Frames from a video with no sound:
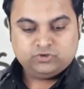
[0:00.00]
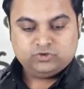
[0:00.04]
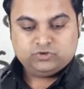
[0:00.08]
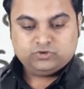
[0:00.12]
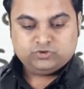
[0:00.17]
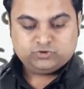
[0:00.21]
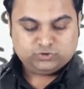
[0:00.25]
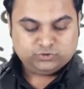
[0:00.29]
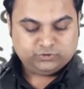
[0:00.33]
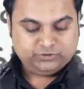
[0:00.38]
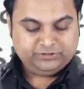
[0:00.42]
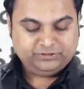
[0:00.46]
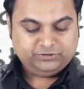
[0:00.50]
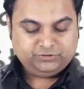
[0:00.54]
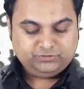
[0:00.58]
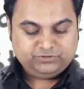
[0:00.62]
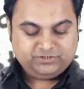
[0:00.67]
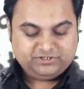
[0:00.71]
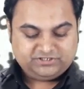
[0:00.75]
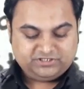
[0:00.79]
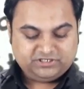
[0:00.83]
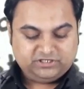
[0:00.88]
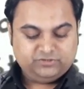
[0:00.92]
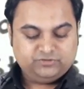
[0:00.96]
So into
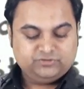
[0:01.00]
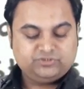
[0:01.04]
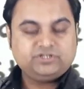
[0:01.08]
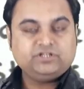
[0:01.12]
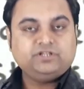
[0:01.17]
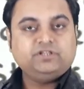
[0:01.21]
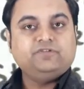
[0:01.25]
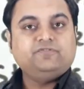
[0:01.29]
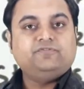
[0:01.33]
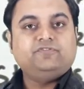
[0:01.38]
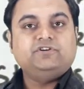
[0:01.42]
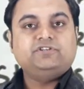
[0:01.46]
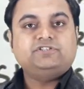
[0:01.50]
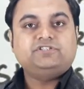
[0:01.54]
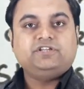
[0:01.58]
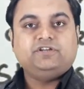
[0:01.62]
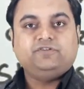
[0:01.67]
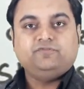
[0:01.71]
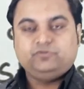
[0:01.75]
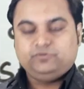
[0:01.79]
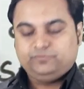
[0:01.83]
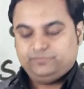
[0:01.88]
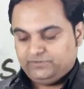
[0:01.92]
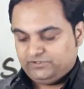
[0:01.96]
the solution, the first
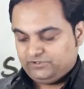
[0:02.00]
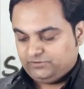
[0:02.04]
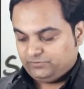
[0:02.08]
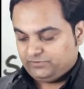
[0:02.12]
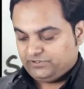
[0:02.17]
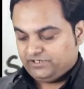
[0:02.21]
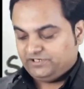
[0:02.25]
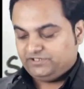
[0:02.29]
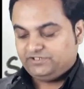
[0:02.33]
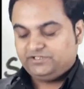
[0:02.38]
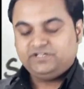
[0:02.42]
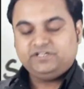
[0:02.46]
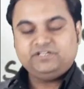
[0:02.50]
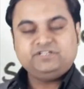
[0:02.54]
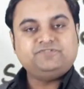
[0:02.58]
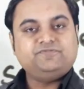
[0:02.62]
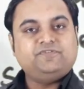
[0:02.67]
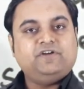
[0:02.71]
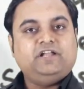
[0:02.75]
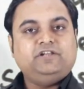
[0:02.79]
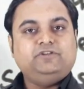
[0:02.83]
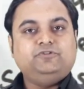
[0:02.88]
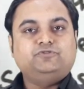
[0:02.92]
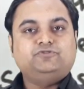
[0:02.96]
thing would be to get these
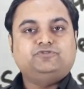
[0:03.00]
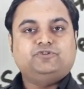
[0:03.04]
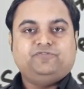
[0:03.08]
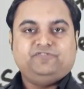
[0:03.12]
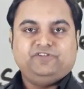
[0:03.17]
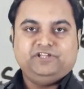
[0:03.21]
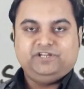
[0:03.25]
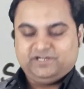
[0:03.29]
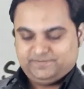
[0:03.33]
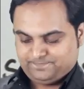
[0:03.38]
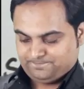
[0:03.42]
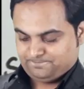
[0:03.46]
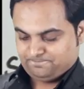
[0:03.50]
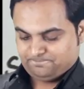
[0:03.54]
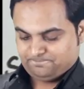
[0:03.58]
values of area.